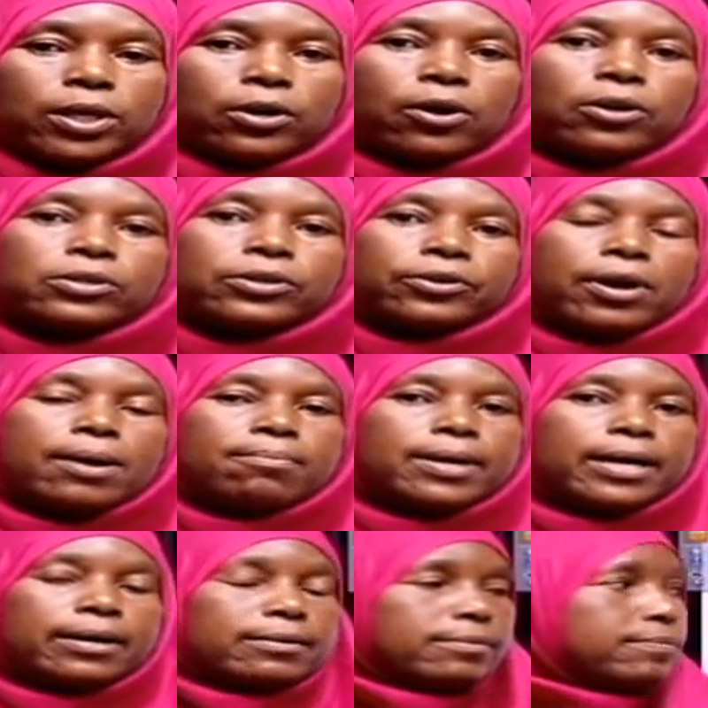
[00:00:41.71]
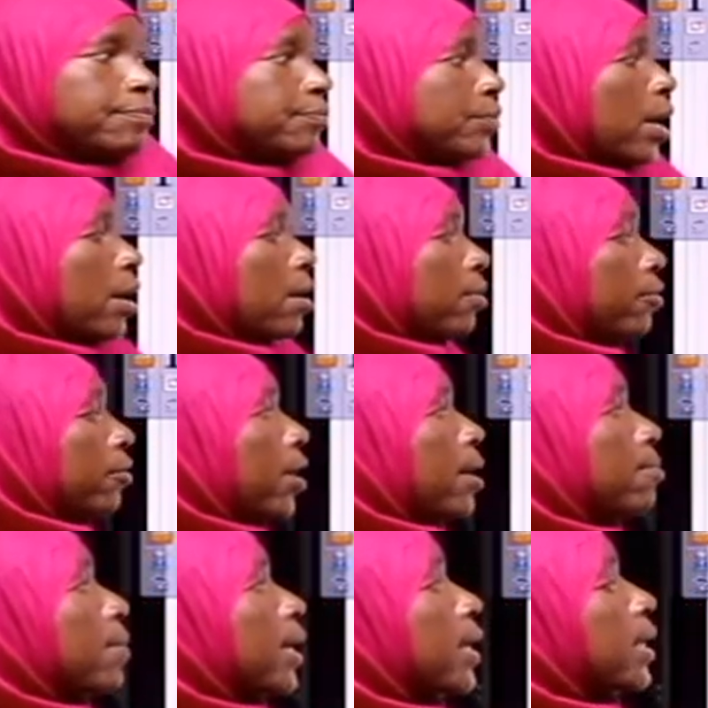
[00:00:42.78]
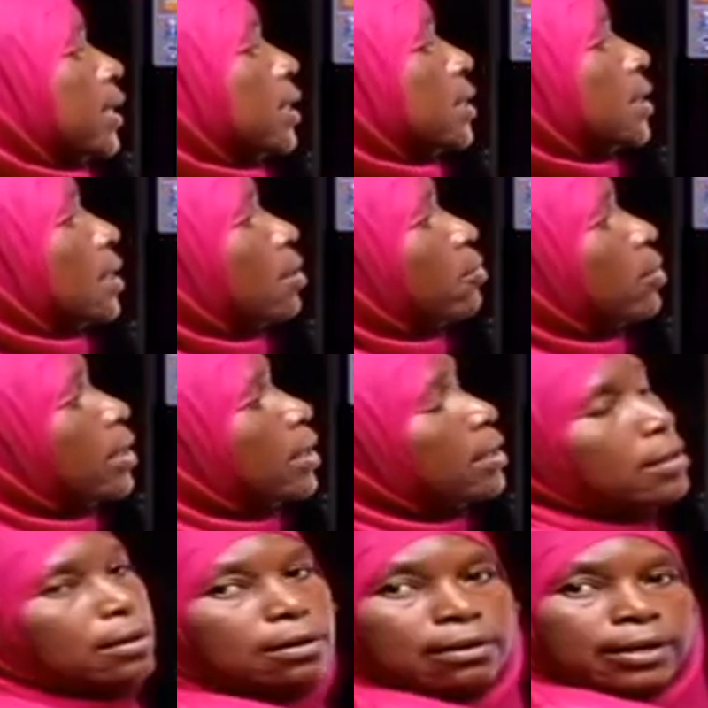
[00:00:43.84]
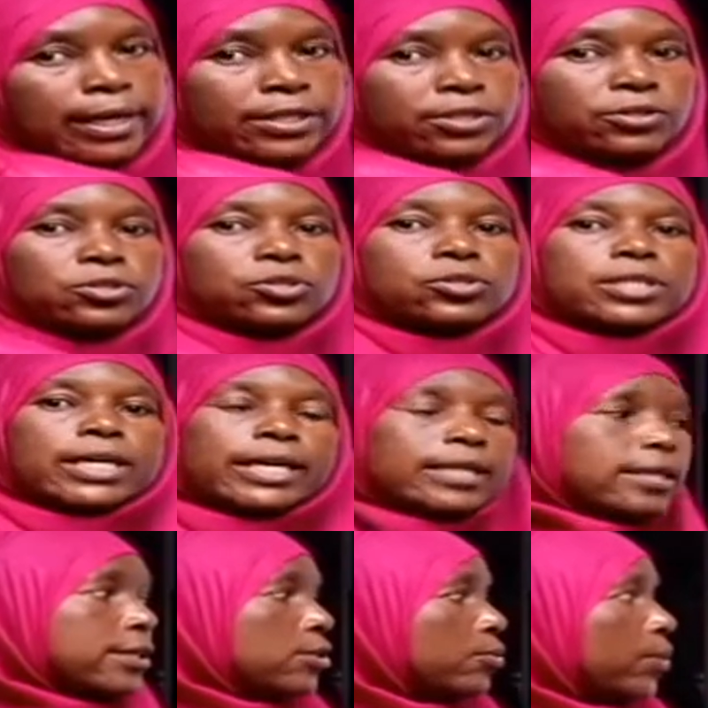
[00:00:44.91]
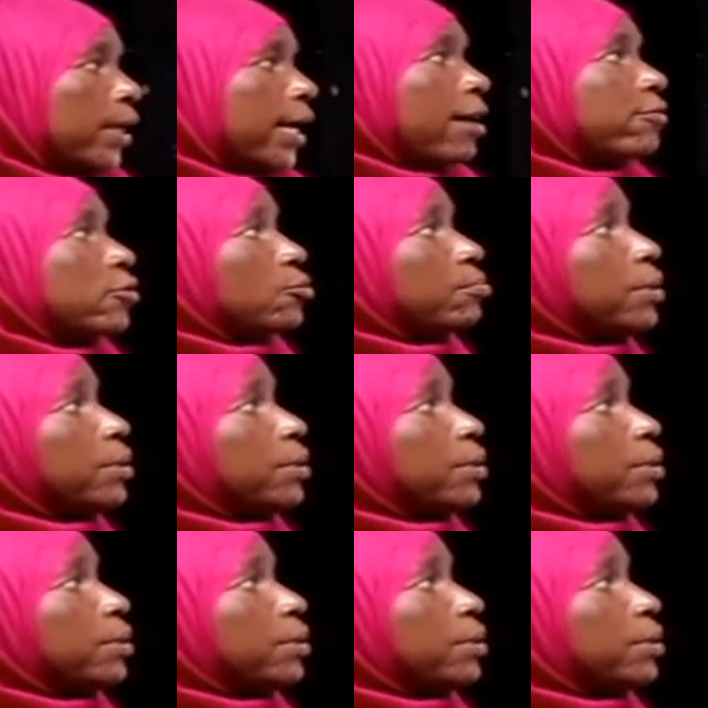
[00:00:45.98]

we call grammar. Grammar is our lesson today that we have to